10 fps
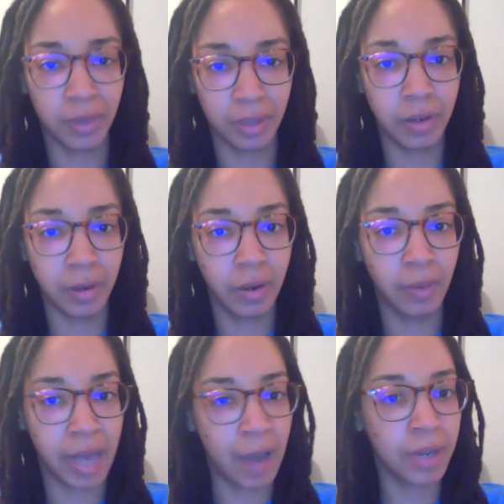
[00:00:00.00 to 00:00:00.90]
And,
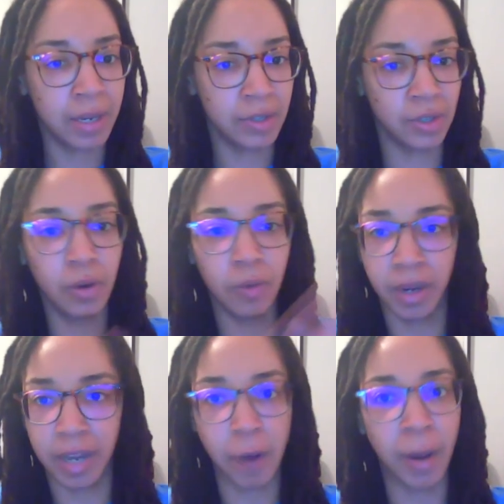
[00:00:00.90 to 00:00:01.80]
now he showed me.
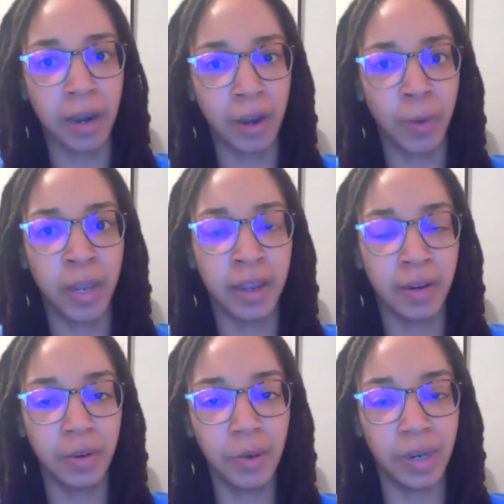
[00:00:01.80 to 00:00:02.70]
Now I know he
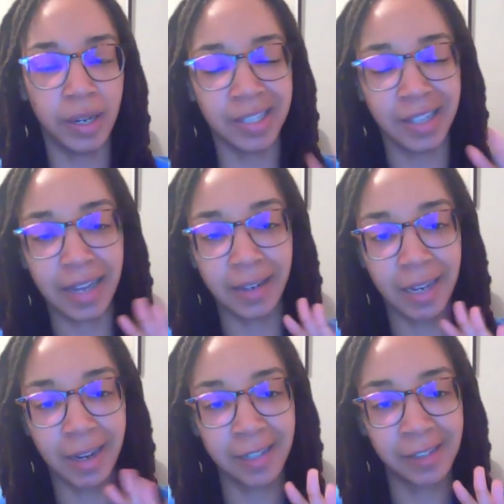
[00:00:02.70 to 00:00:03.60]
can do it. And to that,
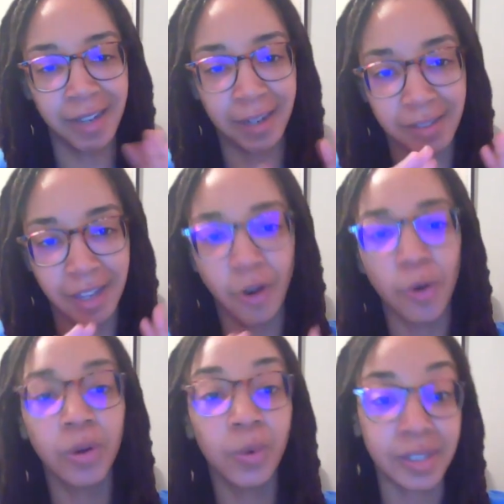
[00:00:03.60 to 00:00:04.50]
Doc, I just got to say,
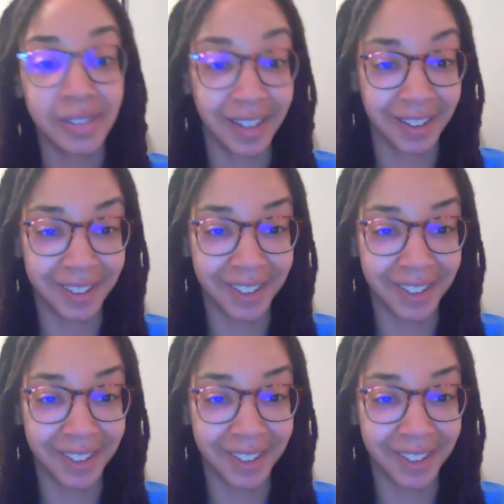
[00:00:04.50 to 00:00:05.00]
hold on a second.